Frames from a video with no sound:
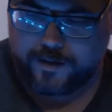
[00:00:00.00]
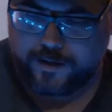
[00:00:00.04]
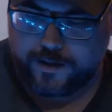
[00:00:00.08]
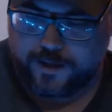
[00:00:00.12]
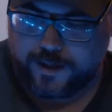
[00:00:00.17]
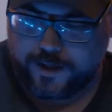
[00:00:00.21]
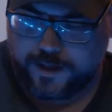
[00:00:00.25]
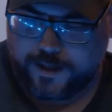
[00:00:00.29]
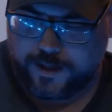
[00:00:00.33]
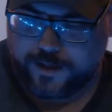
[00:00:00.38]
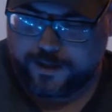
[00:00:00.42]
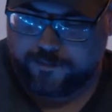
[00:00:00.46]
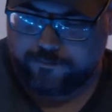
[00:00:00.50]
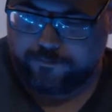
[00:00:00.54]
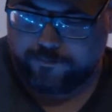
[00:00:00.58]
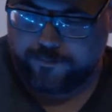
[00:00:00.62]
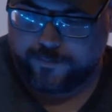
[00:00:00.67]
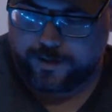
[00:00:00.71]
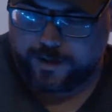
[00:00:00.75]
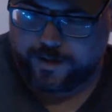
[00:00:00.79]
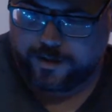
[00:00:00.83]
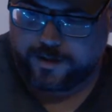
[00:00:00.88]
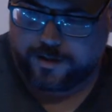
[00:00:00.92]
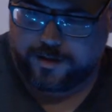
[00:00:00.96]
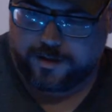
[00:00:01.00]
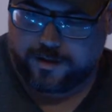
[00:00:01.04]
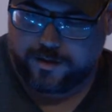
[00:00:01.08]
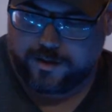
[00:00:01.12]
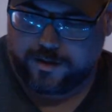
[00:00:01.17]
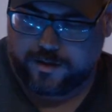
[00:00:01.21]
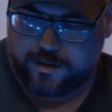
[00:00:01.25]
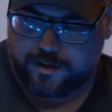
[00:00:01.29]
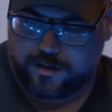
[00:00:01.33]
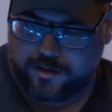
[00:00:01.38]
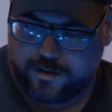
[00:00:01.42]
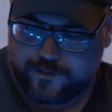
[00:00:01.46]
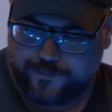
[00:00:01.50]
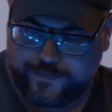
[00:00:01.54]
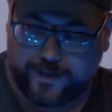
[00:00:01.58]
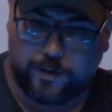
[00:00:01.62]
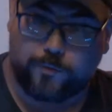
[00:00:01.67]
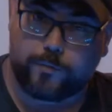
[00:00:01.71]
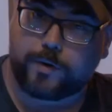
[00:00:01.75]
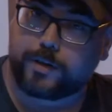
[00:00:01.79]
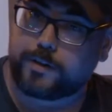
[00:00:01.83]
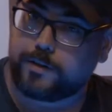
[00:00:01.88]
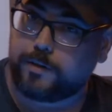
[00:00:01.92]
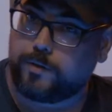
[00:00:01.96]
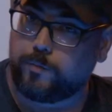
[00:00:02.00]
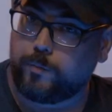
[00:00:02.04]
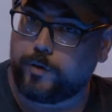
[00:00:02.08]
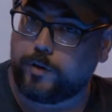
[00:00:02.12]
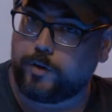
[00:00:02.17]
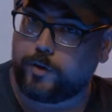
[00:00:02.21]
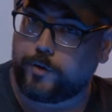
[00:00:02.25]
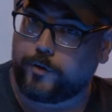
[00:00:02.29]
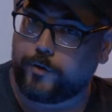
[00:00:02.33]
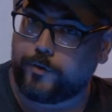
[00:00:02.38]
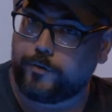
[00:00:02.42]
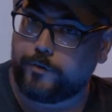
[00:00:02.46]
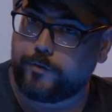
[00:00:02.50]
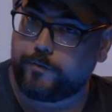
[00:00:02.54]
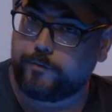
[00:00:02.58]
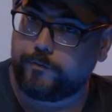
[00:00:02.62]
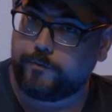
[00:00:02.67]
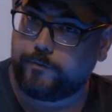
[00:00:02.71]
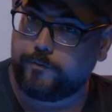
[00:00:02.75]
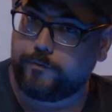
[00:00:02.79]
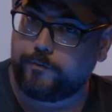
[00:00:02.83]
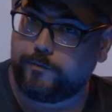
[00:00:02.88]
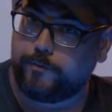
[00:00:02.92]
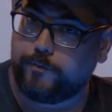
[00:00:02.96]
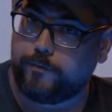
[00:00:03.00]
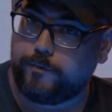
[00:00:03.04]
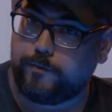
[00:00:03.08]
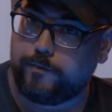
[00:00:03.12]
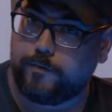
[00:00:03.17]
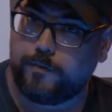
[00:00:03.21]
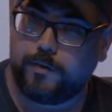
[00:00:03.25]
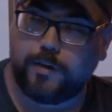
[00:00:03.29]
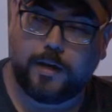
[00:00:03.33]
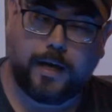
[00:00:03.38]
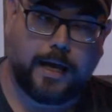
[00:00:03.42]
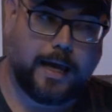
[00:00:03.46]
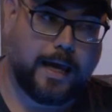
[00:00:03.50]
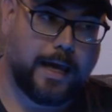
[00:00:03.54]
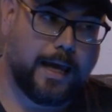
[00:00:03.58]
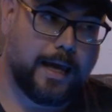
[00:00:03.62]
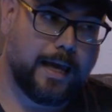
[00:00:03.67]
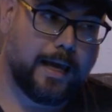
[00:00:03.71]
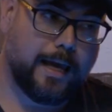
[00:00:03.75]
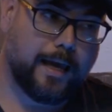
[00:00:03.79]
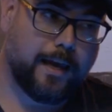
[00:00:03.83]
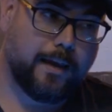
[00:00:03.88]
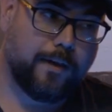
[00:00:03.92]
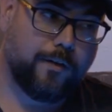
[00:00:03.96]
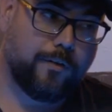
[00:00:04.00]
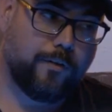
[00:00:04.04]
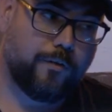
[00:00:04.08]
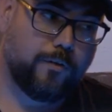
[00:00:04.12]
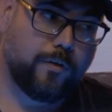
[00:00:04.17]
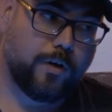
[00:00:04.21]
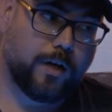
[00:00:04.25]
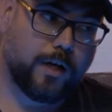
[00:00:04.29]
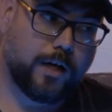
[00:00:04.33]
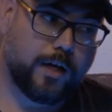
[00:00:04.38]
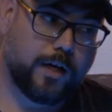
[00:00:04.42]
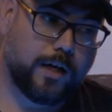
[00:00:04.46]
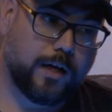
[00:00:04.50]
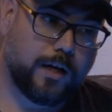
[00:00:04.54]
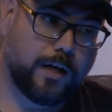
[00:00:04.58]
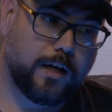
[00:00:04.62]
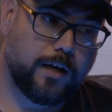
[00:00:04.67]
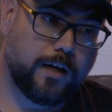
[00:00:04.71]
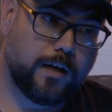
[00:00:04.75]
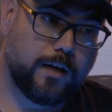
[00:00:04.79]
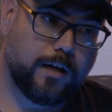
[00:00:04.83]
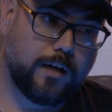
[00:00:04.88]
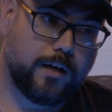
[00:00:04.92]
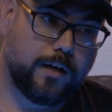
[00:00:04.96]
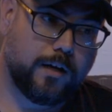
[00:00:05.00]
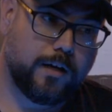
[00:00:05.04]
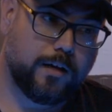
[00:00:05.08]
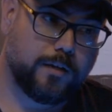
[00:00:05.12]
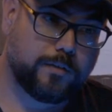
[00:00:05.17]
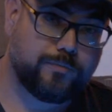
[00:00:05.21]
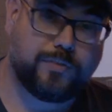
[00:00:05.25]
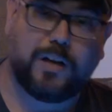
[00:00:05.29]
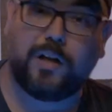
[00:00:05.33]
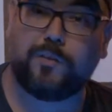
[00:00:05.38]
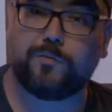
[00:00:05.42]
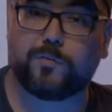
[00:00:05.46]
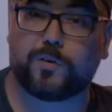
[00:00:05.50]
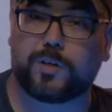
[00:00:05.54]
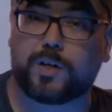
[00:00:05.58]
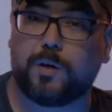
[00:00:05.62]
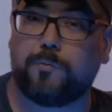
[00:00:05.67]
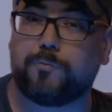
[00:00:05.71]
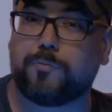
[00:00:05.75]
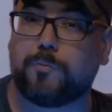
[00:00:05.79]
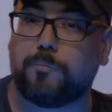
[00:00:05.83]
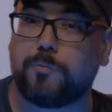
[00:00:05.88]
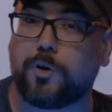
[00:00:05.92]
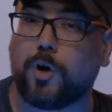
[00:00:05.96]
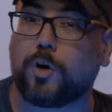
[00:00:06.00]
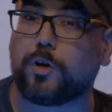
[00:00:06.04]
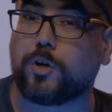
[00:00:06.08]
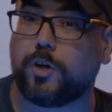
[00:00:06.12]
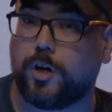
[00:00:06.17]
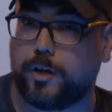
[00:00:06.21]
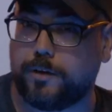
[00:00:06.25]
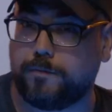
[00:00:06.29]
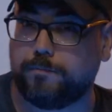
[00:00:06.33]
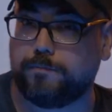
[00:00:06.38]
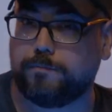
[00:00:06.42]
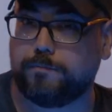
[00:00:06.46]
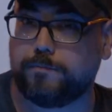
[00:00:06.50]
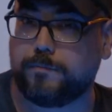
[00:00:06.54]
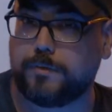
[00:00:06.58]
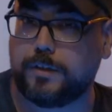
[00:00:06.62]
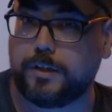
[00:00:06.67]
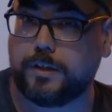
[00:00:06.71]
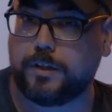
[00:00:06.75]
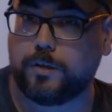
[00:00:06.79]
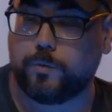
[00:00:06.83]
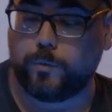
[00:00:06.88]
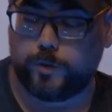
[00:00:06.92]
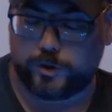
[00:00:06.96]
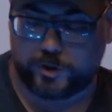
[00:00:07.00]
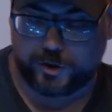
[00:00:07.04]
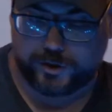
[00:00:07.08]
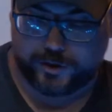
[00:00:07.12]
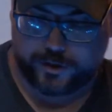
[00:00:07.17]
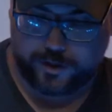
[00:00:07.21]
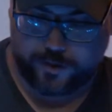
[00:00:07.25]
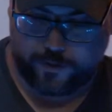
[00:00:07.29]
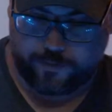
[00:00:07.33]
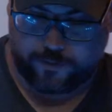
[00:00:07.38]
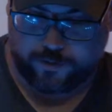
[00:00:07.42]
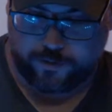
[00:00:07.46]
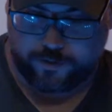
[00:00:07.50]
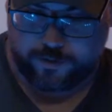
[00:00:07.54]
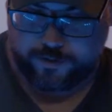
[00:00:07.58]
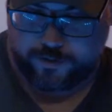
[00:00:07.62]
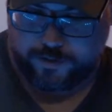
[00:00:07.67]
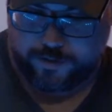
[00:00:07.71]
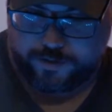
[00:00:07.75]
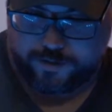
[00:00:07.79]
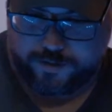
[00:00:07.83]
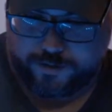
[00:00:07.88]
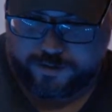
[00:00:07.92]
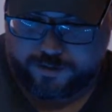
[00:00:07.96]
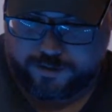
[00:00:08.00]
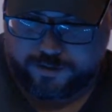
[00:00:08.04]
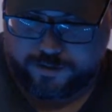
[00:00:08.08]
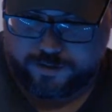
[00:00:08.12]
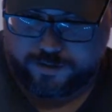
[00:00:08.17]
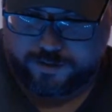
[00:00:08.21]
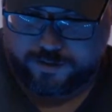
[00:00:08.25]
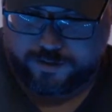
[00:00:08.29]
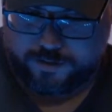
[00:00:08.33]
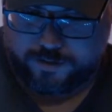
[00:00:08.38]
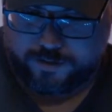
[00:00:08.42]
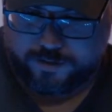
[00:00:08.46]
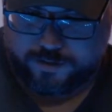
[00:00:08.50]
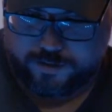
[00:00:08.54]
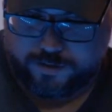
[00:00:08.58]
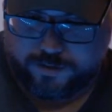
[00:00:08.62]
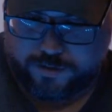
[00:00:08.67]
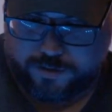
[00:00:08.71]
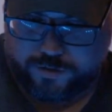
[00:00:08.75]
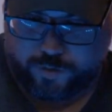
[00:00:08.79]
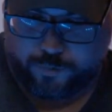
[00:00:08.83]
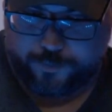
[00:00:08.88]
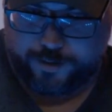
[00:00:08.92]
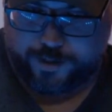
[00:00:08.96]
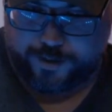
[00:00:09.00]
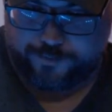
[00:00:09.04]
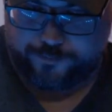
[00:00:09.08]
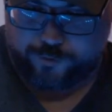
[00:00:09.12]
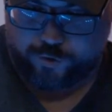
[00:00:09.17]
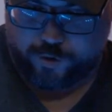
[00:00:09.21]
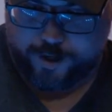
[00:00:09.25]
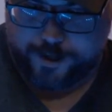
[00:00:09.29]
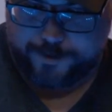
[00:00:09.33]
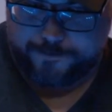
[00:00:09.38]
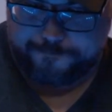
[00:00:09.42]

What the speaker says: Van Richten we learned, and Falfer come from Darkon, which is another domain of dread.